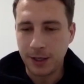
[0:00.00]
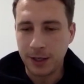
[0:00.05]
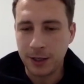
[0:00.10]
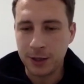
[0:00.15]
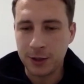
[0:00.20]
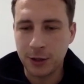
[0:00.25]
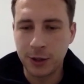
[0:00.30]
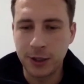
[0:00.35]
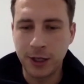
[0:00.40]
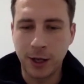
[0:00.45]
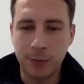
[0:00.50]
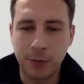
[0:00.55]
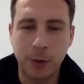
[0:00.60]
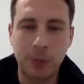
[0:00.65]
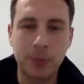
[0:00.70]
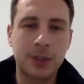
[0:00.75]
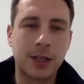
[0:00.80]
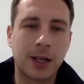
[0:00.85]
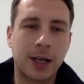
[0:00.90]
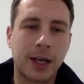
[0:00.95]
So yeah, I'd
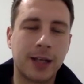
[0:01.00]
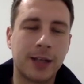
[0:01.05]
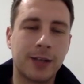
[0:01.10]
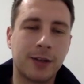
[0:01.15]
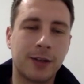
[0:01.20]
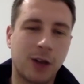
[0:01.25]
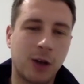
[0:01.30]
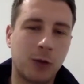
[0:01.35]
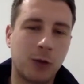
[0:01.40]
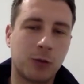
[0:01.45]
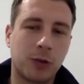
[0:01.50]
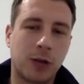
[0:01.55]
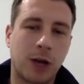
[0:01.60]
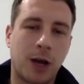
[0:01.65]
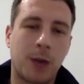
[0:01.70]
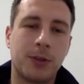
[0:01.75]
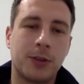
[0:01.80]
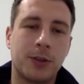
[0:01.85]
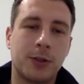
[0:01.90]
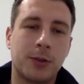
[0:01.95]
probably say the local
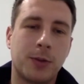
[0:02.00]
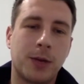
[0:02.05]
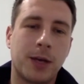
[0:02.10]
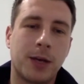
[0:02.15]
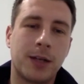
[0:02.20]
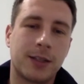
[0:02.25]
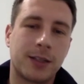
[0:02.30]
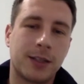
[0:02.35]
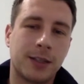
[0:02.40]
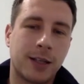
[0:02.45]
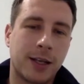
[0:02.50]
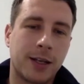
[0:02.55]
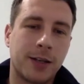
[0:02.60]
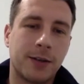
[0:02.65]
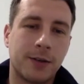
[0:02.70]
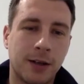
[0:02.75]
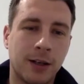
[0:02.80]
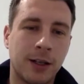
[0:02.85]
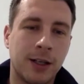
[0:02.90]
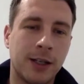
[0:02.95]
derbies are the best, and
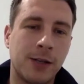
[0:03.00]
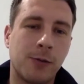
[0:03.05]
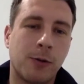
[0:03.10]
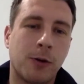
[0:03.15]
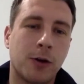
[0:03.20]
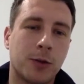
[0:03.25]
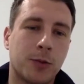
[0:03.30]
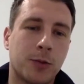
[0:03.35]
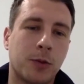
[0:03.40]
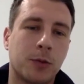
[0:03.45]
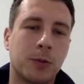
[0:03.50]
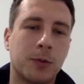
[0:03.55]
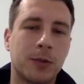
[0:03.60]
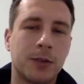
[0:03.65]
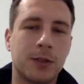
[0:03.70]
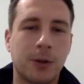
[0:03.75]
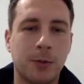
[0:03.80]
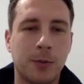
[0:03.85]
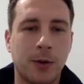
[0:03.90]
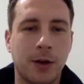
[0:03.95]
then league-wise, probably
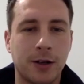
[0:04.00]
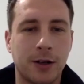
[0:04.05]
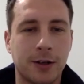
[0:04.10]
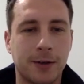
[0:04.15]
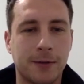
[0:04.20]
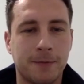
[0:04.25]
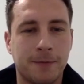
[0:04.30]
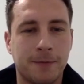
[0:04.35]
Stowmarket.